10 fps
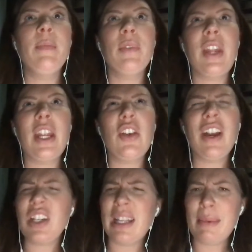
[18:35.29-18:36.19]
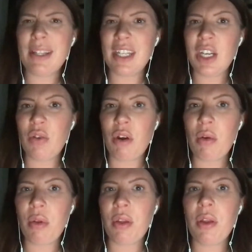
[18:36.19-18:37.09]
then you're actually limiting your
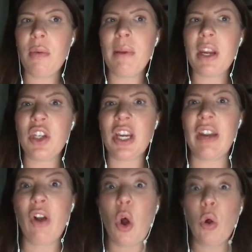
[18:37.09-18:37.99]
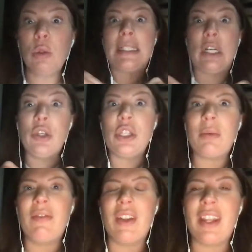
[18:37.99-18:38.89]
growth, because you're kind of holding on to
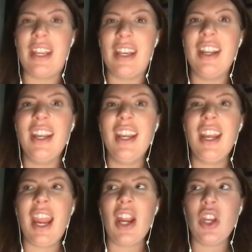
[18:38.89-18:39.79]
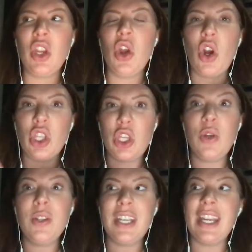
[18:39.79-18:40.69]
everything and you're not
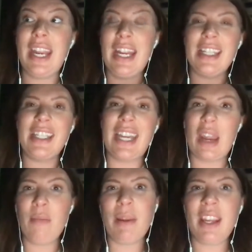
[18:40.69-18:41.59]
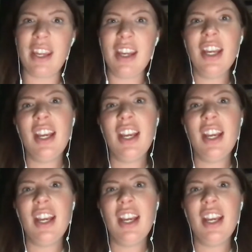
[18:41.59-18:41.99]
using it to get bigger.